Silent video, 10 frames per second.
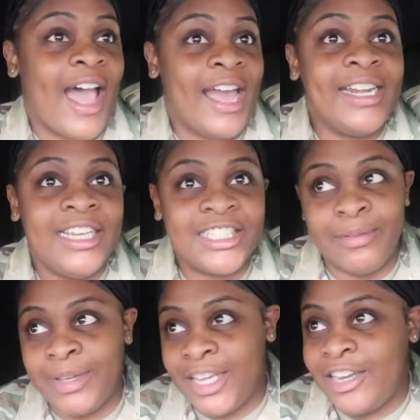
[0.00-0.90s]
I need
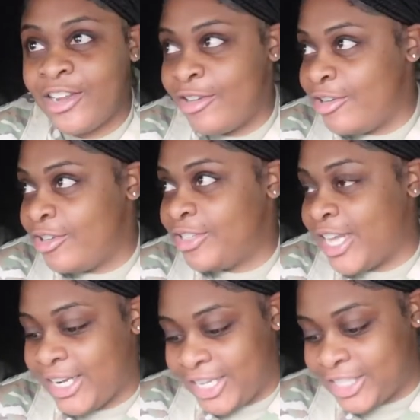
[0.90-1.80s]
some good news.
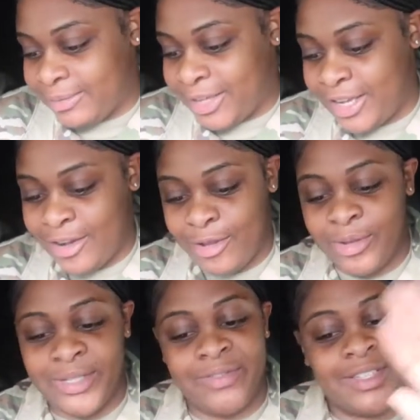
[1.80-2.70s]
I need some good
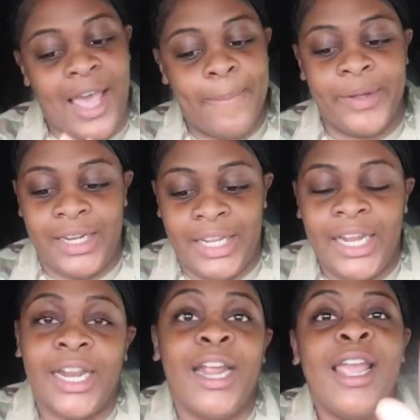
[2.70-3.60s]
news top of the
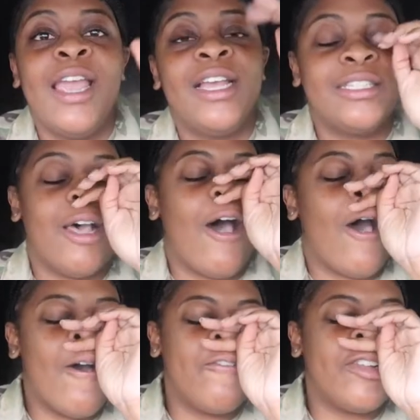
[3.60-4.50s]
year. So
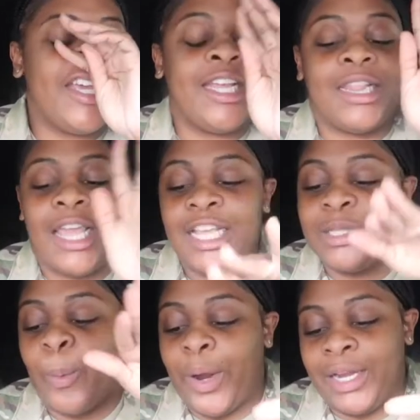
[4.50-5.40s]
hopefully things
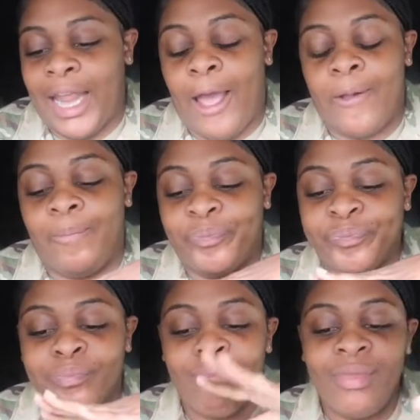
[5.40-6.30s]
worked out.
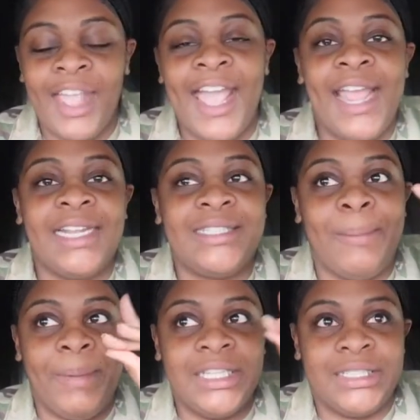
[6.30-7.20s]
I had to
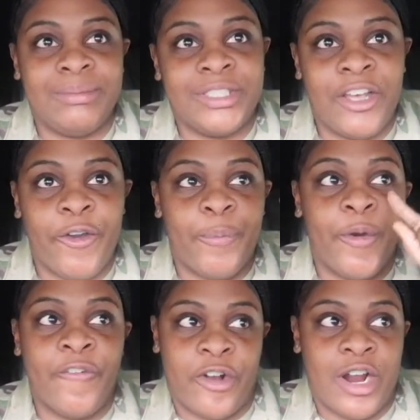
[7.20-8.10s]
submit some stuff
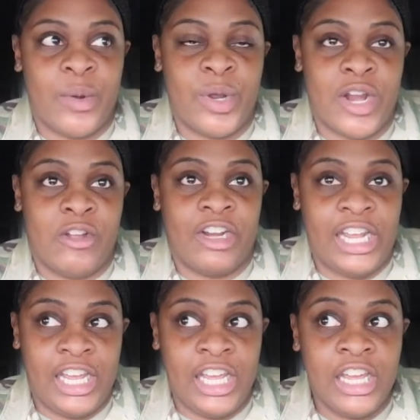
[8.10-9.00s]
before I went on
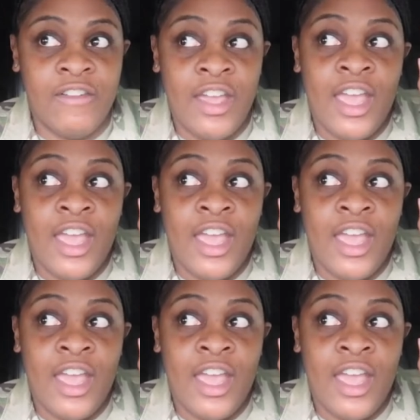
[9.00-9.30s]
leave.